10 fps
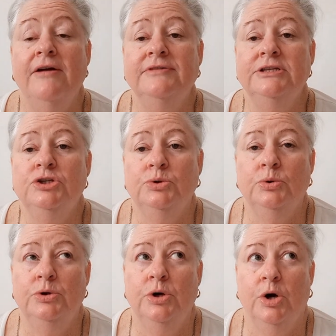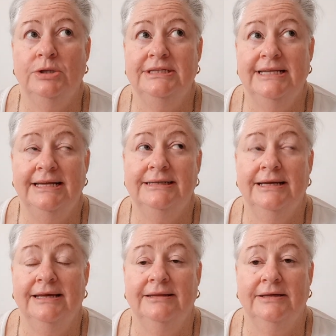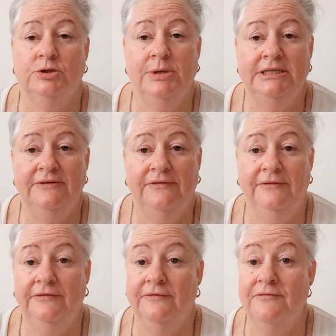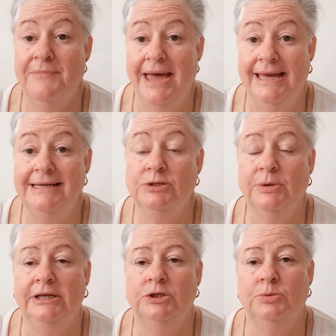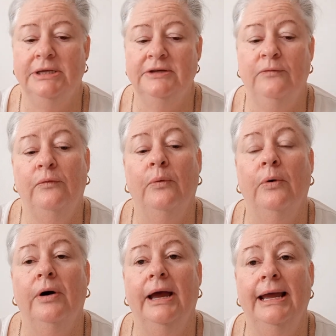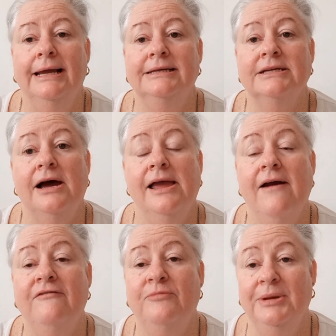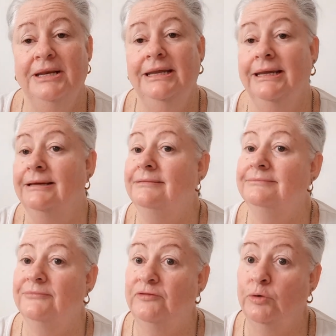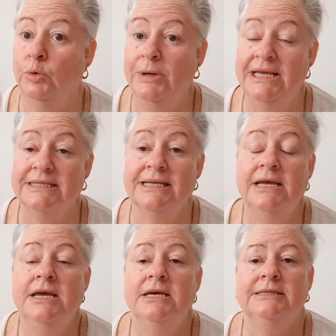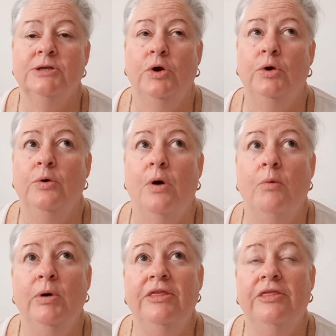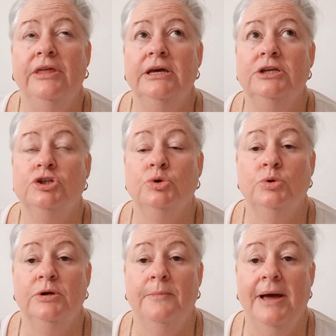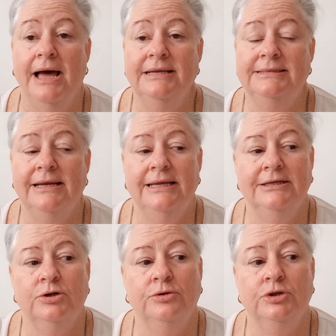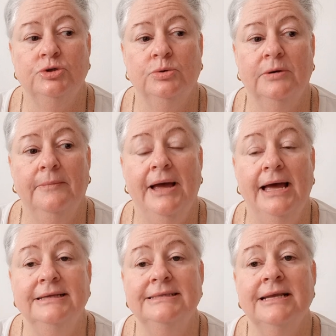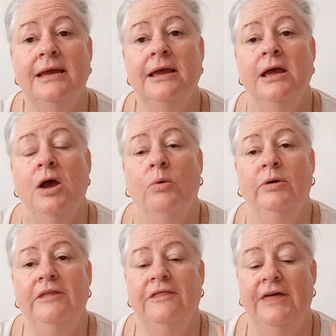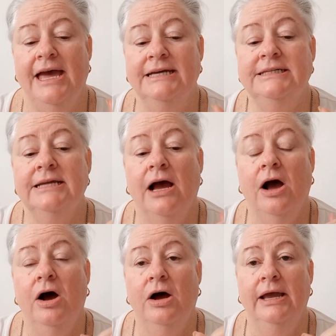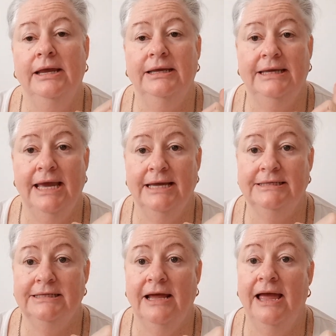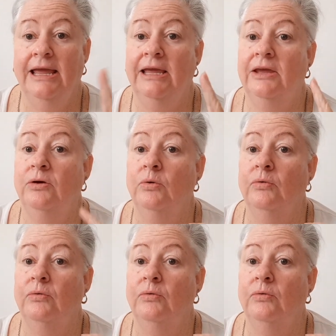In Jordan on Saturday the 25th of May 2024, and I have been here 4 weeks. So with the Jordan Pass, I entered on the Jordan Pass. With that, I get a